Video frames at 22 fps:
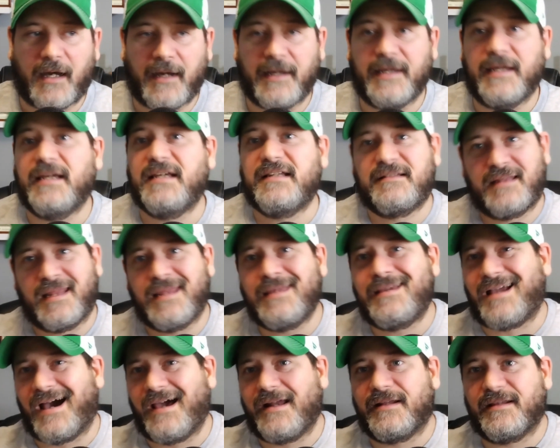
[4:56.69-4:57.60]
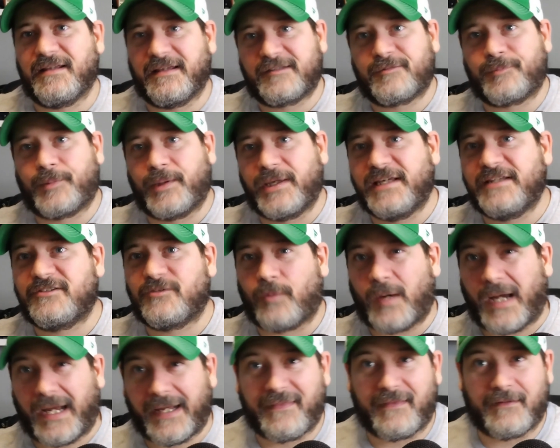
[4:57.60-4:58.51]
He kind of explains
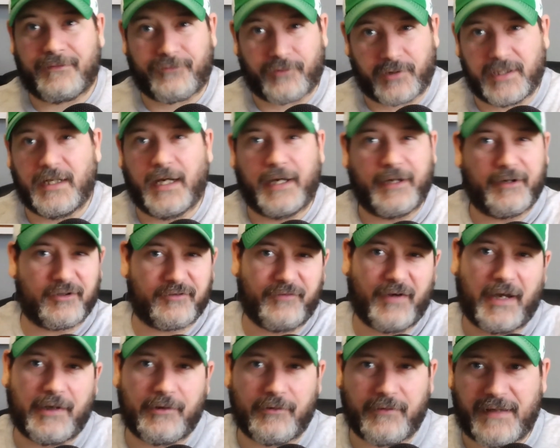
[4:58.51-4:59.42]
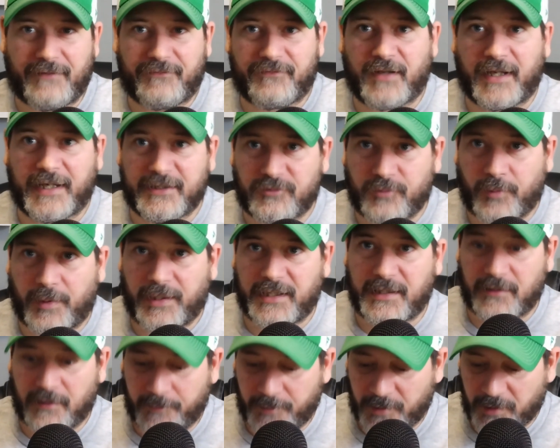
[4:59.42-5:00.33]
why the 49ers value that flying
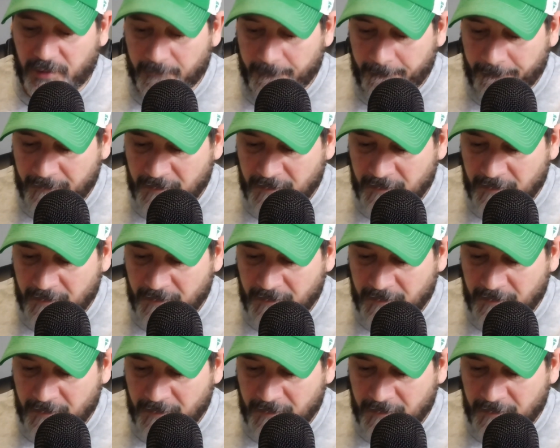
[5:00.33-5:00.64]
20 number.